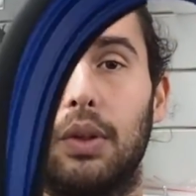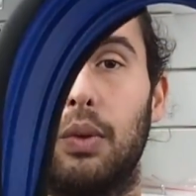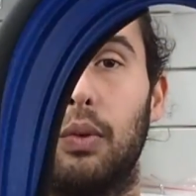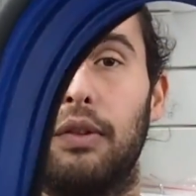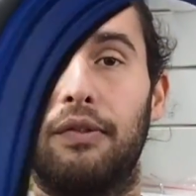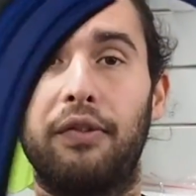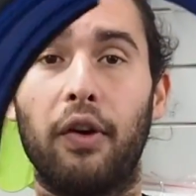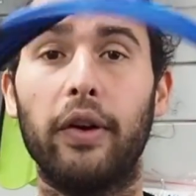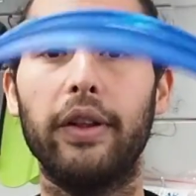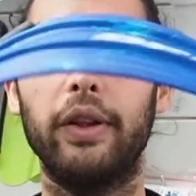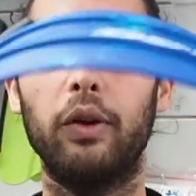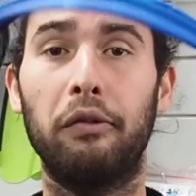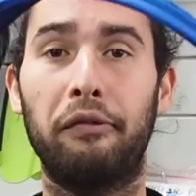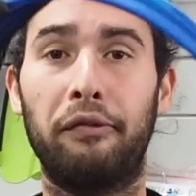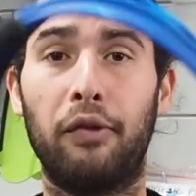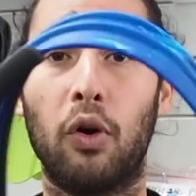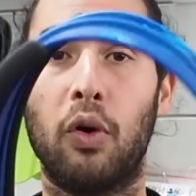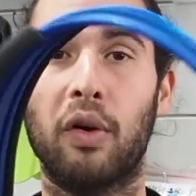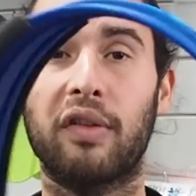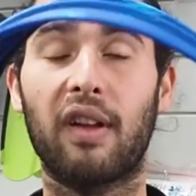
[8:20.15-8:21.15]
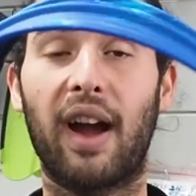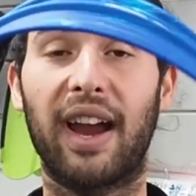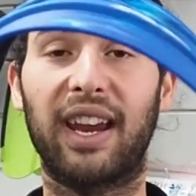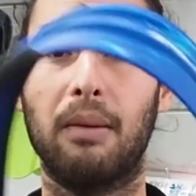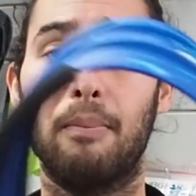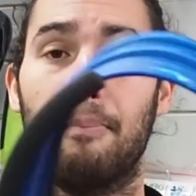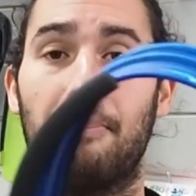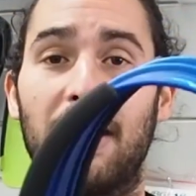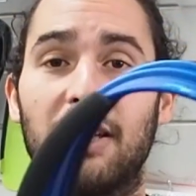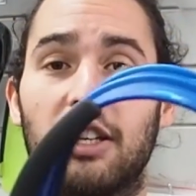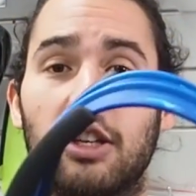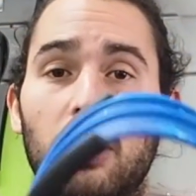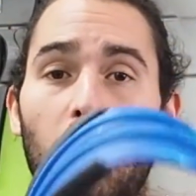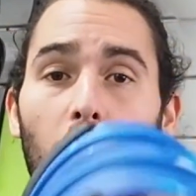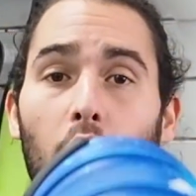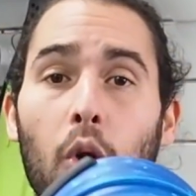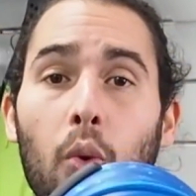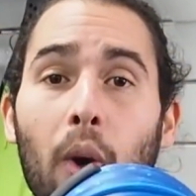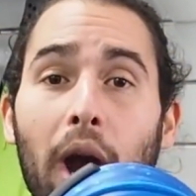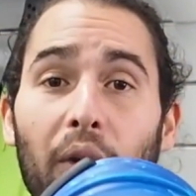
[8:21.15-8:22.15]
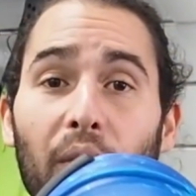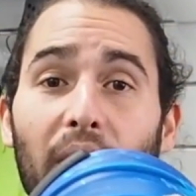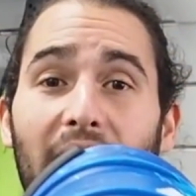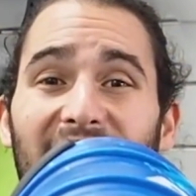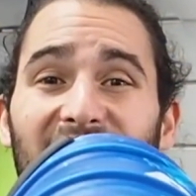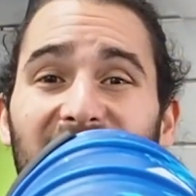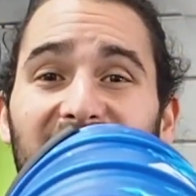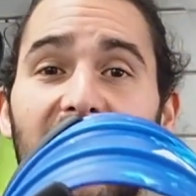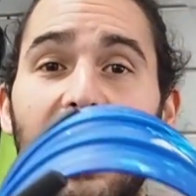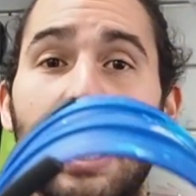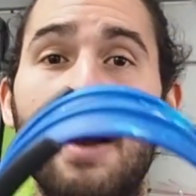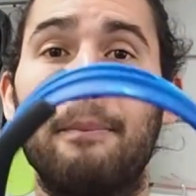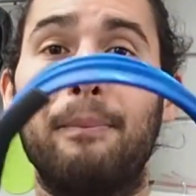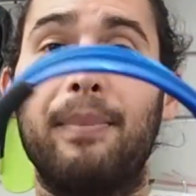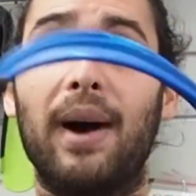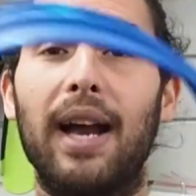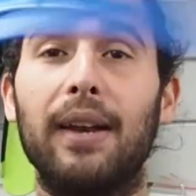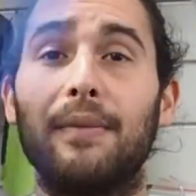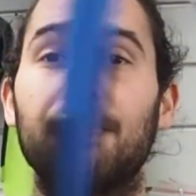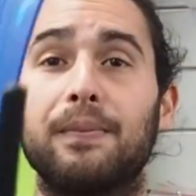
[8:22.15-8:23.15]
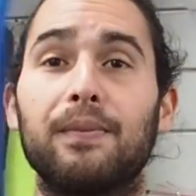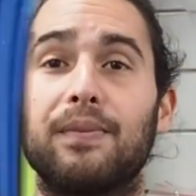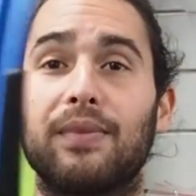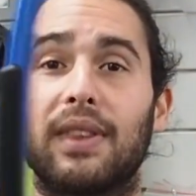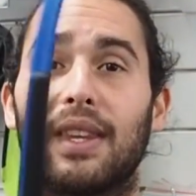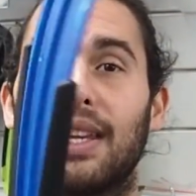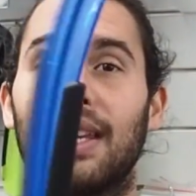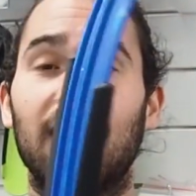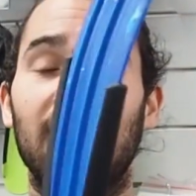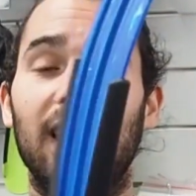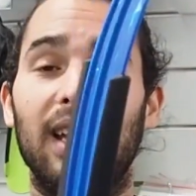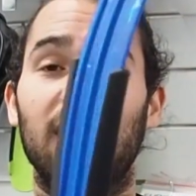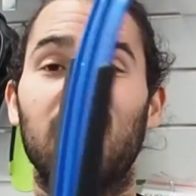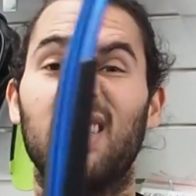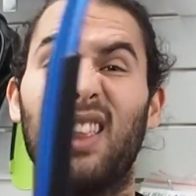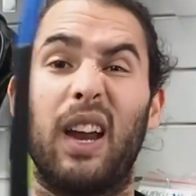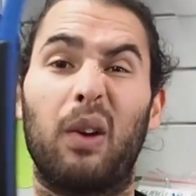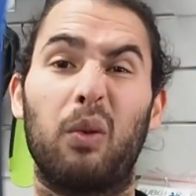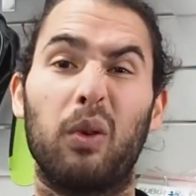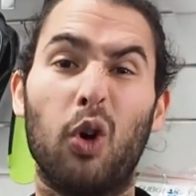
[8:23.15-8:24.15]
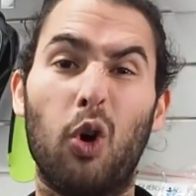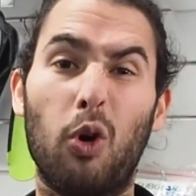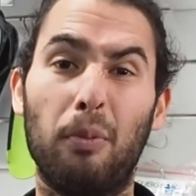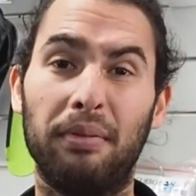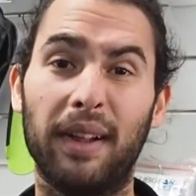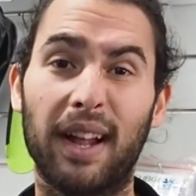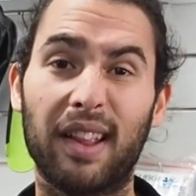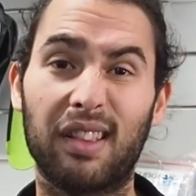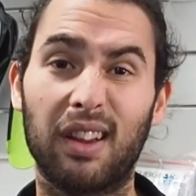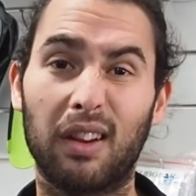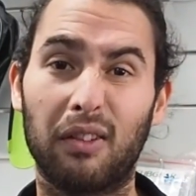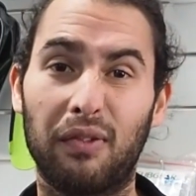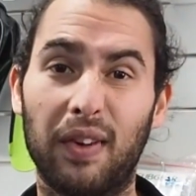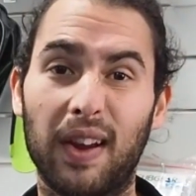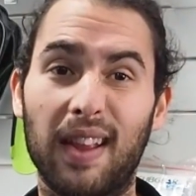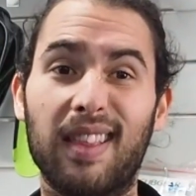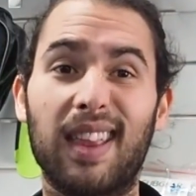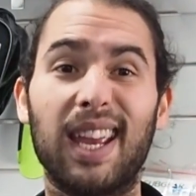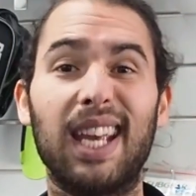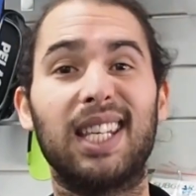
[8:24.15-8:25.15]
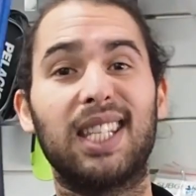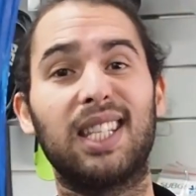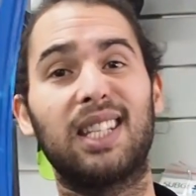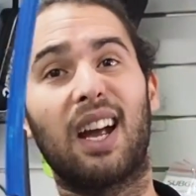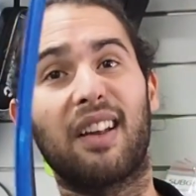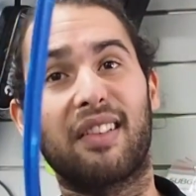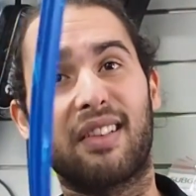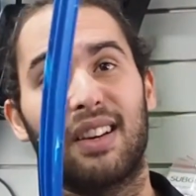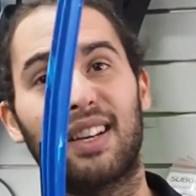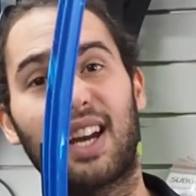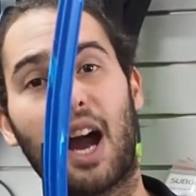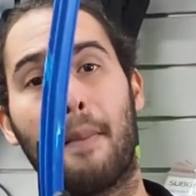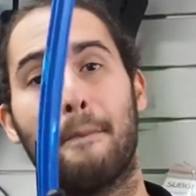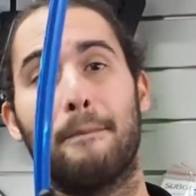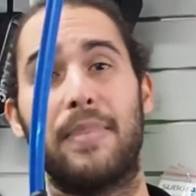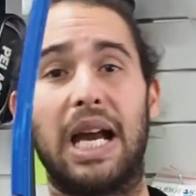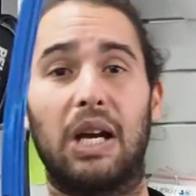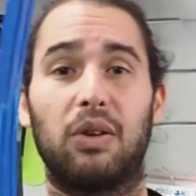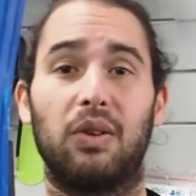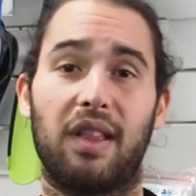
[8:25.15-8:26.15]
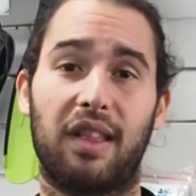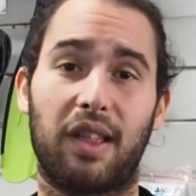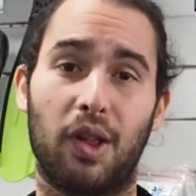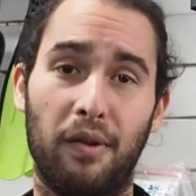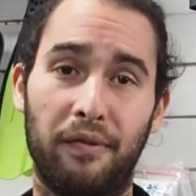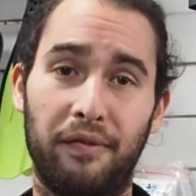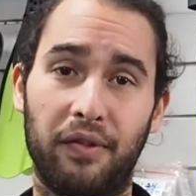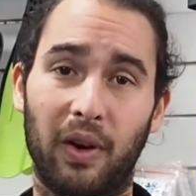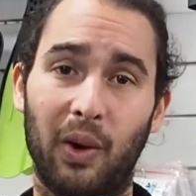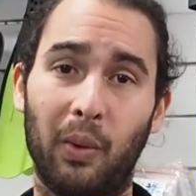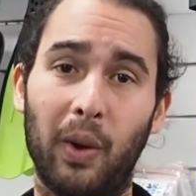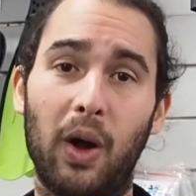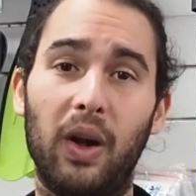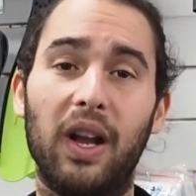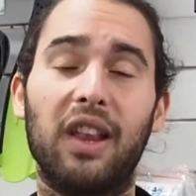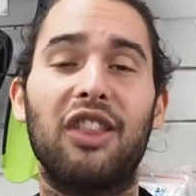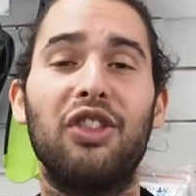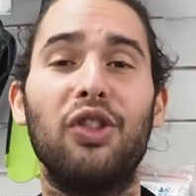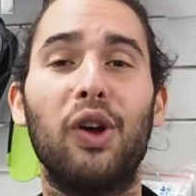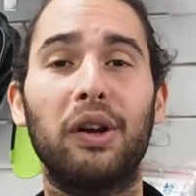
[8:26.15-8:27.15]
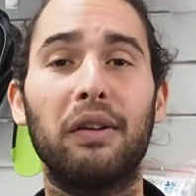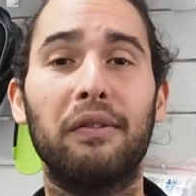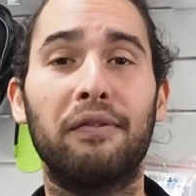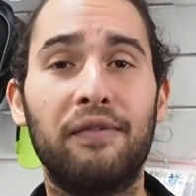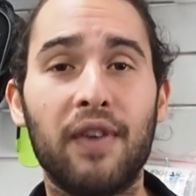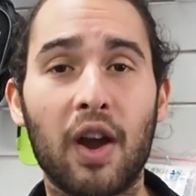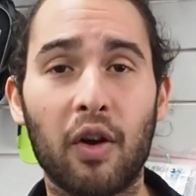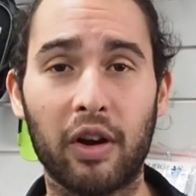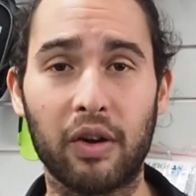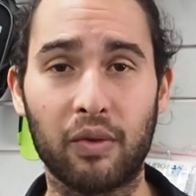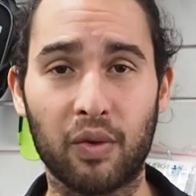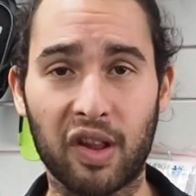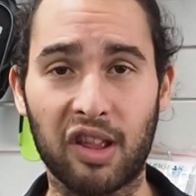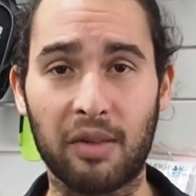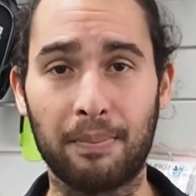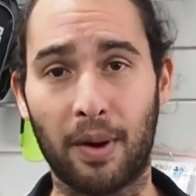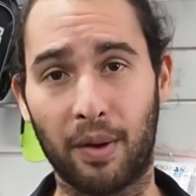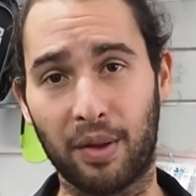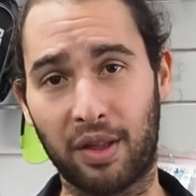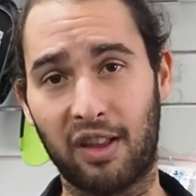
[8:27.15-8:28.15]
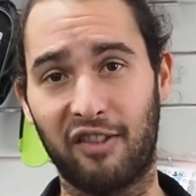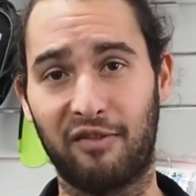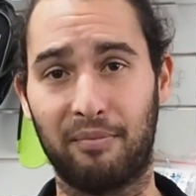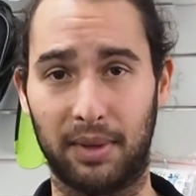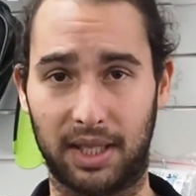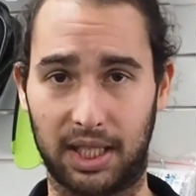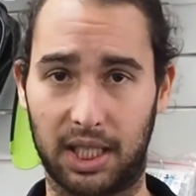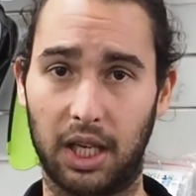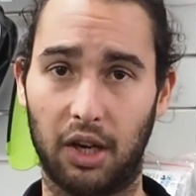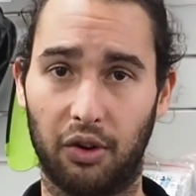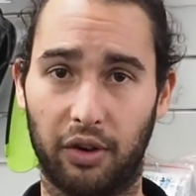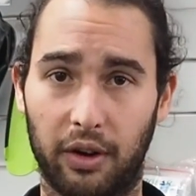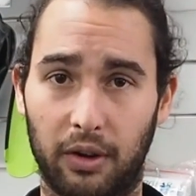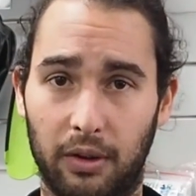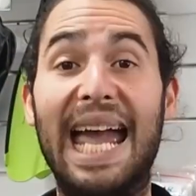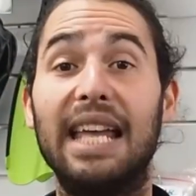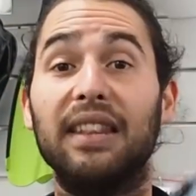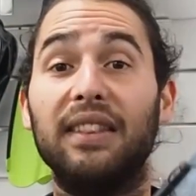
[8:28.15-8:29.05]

With very little force, I can bend it the whole way around, but like with all plastic fins, it doesn't come back on itself very well. It's not a very responsive material.